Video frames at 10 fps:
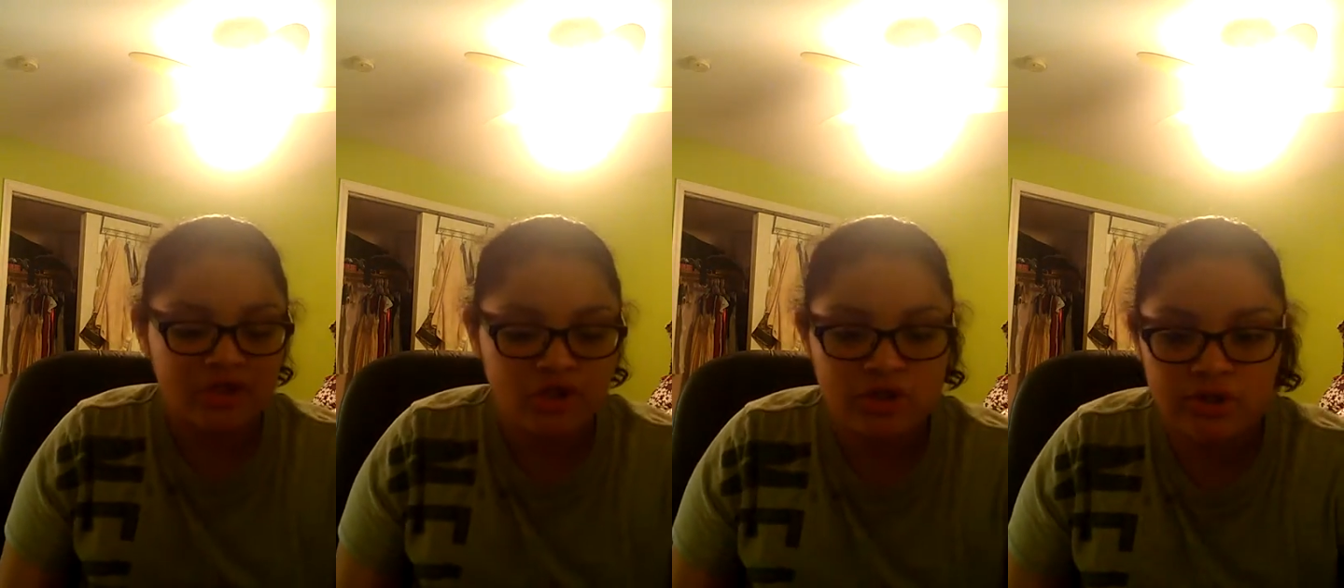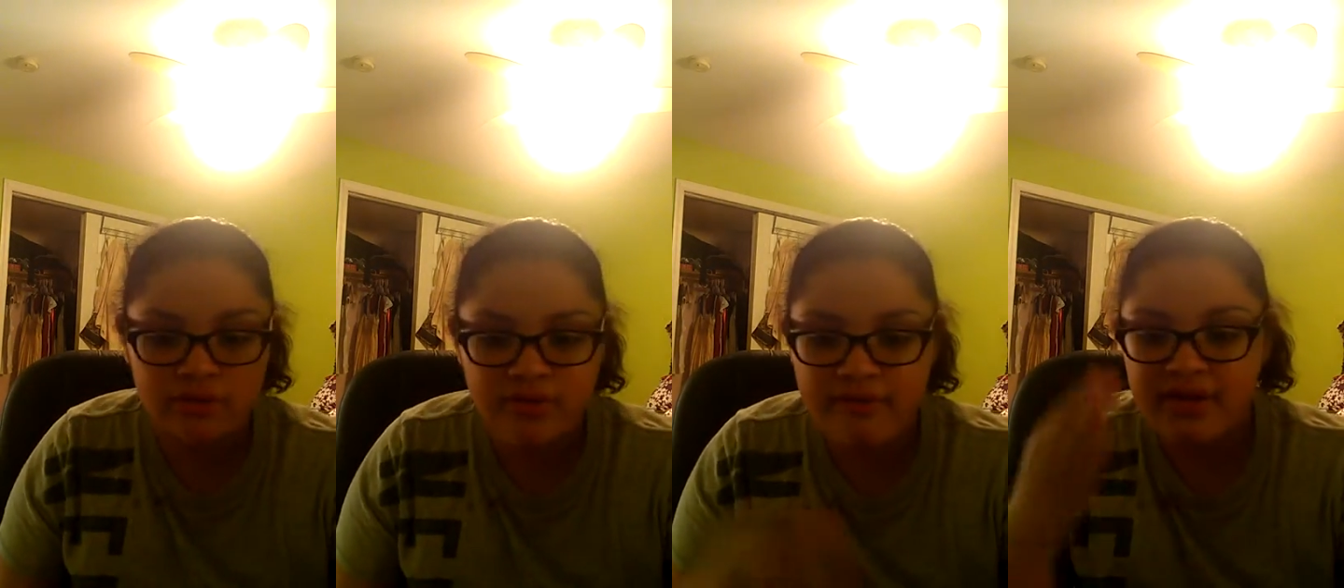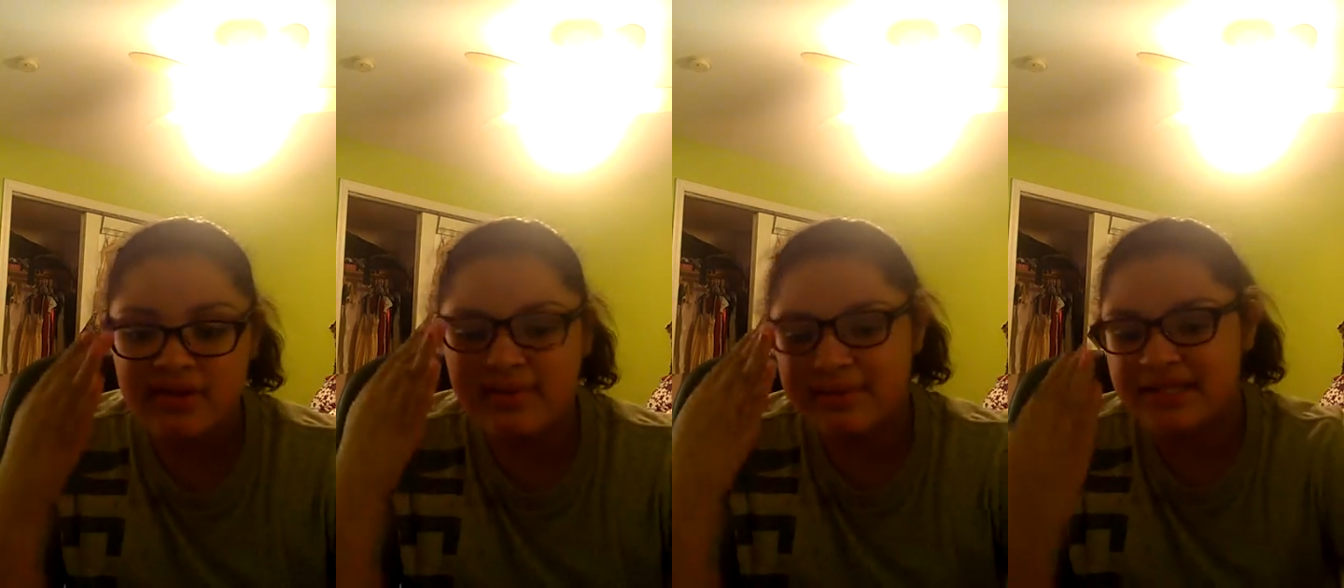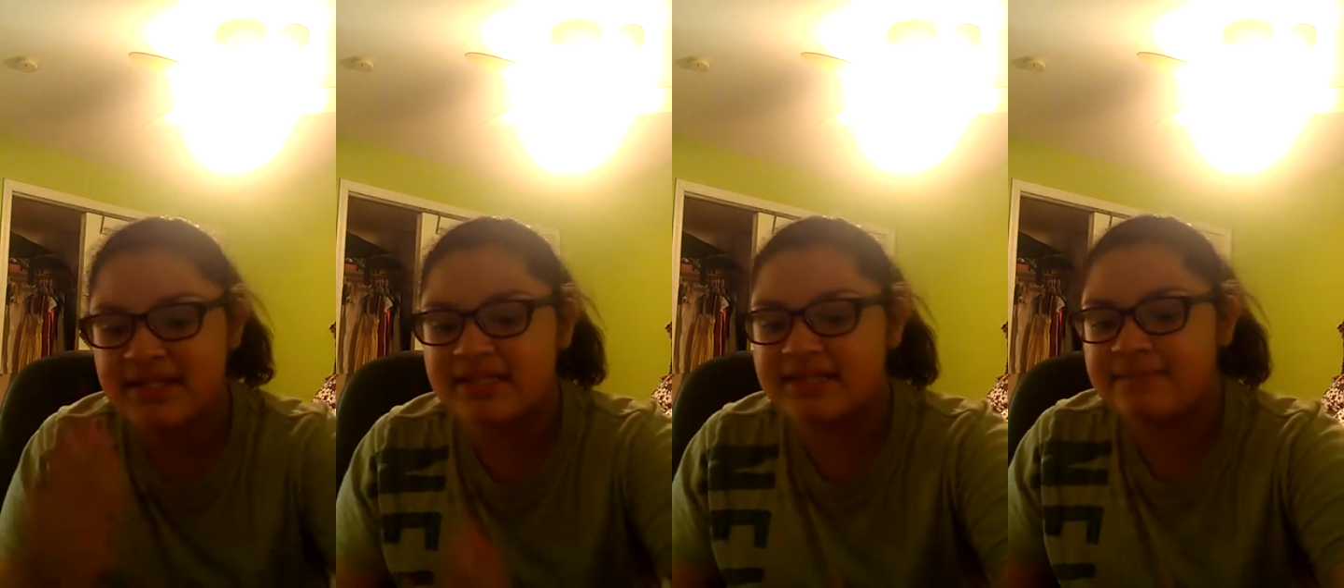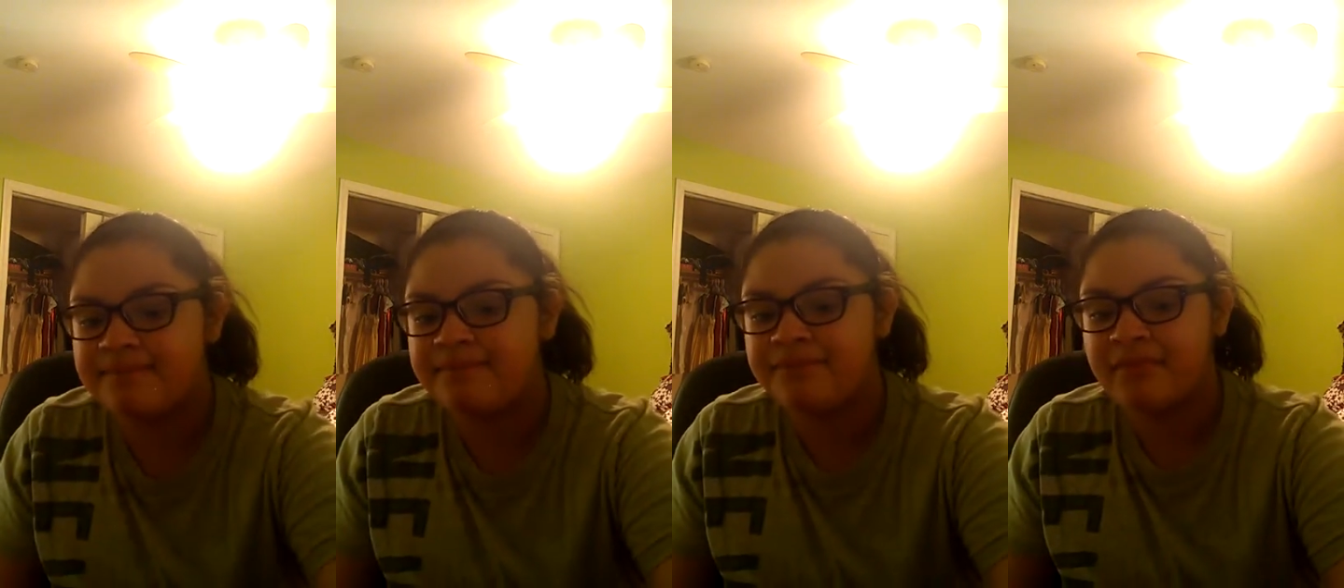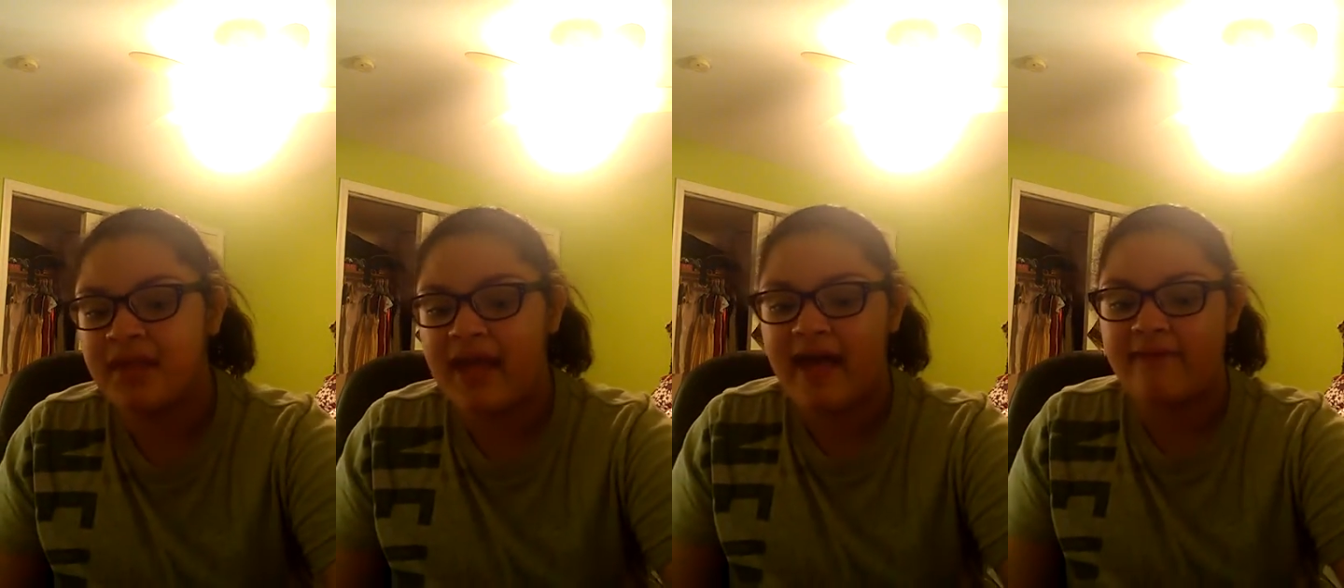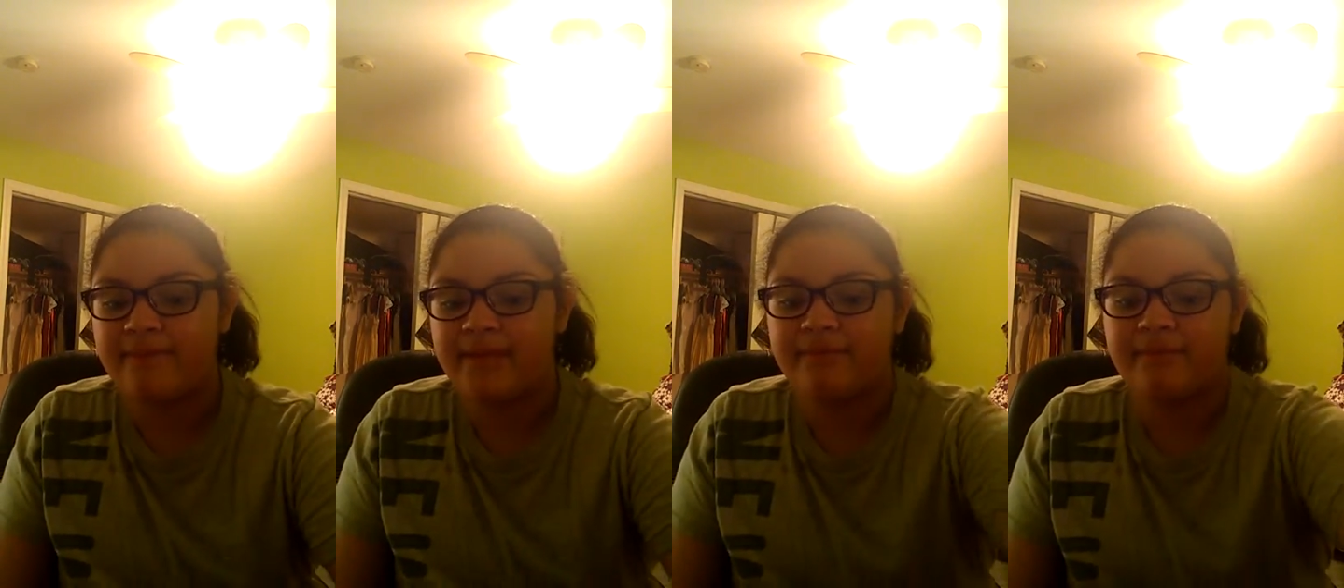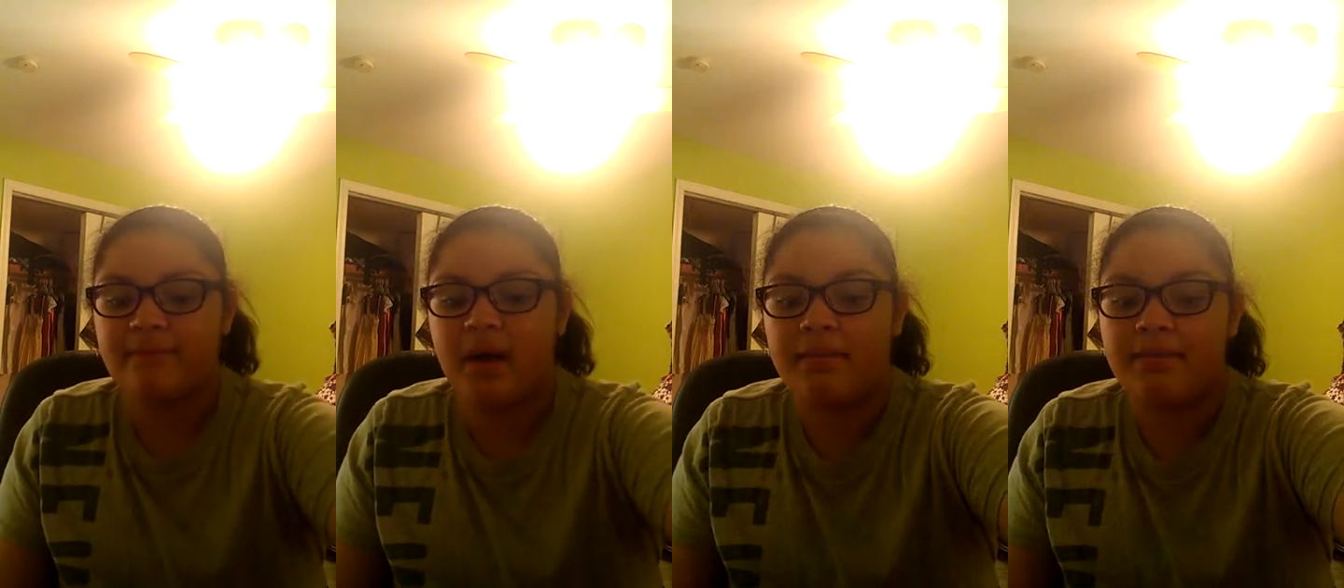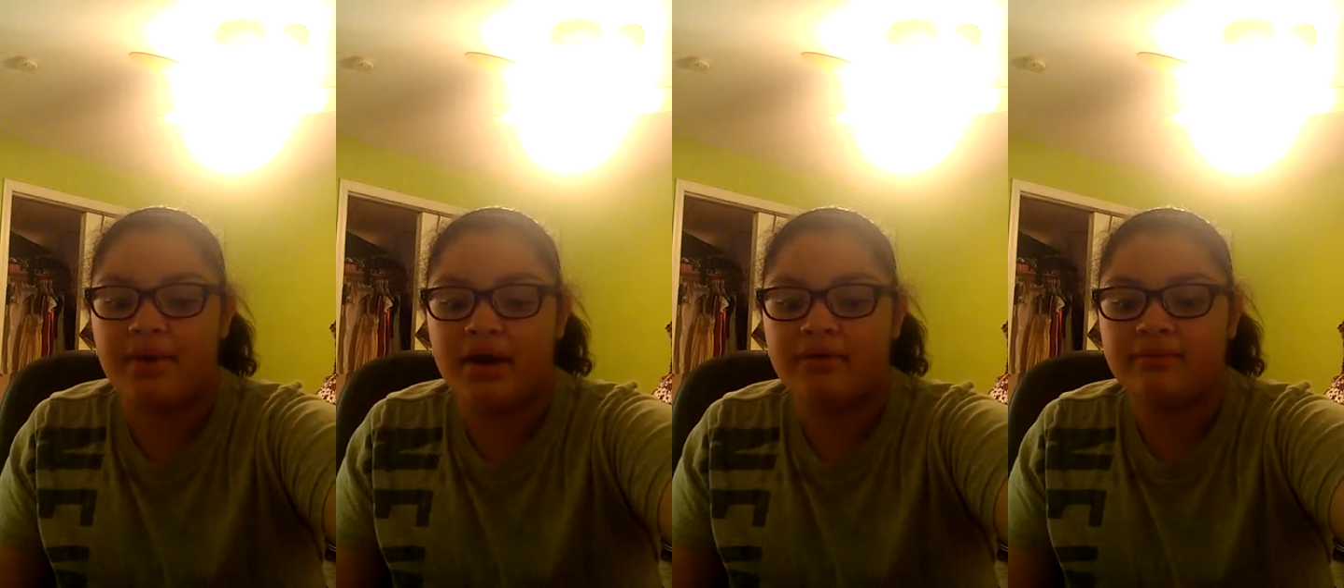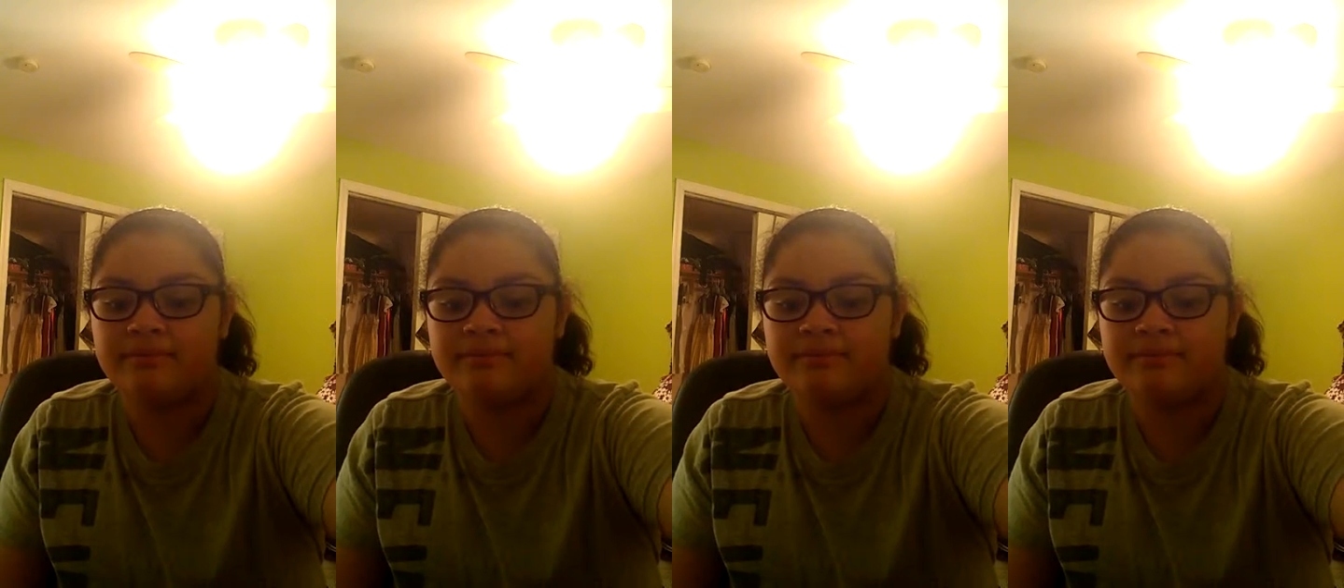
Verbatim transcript: two favorite lipsticks have been from Bobbi Brown.